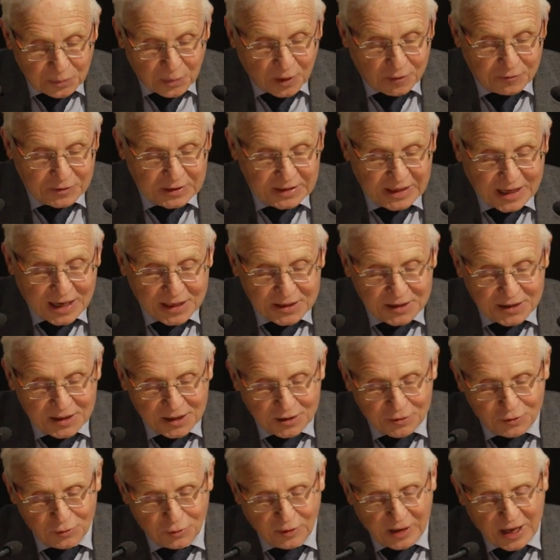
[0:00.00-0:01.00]
with the
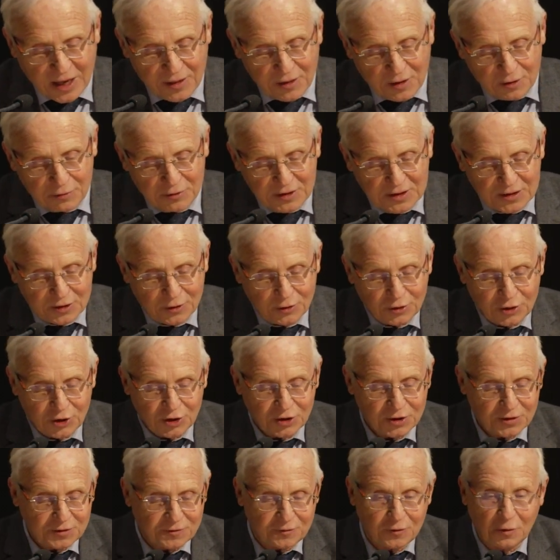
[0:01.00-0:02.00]
idea to gather
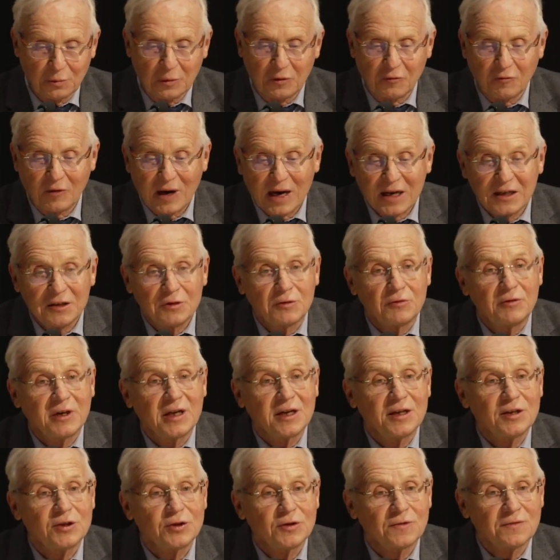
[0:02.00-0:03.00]
researchers from a wide
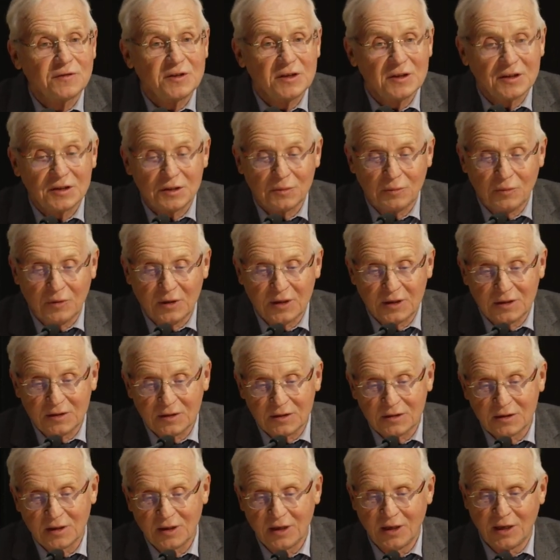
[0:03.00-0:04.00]
range of
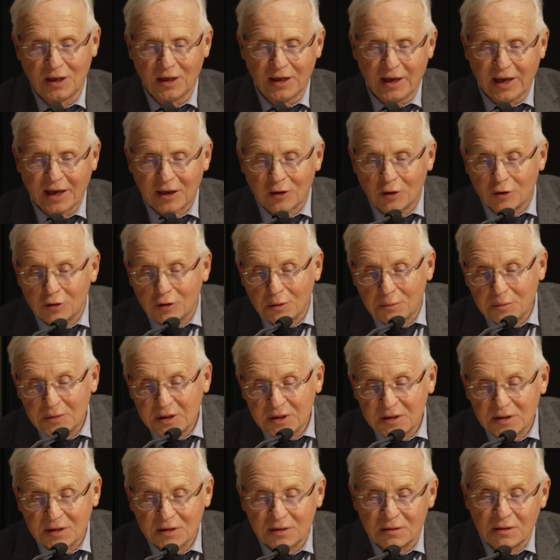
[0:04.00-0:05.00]
disciplines
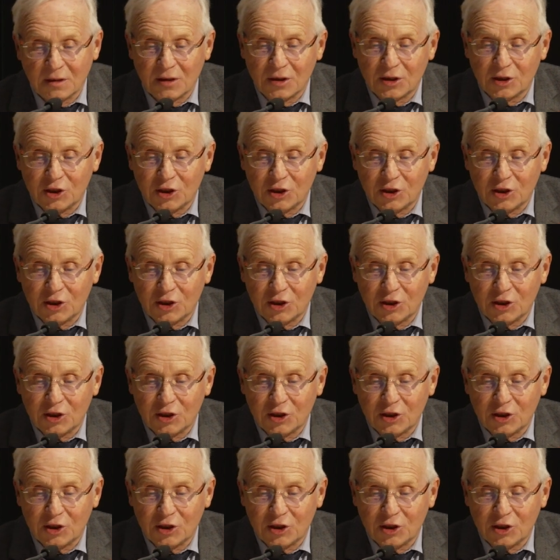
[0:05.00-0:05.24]
economists,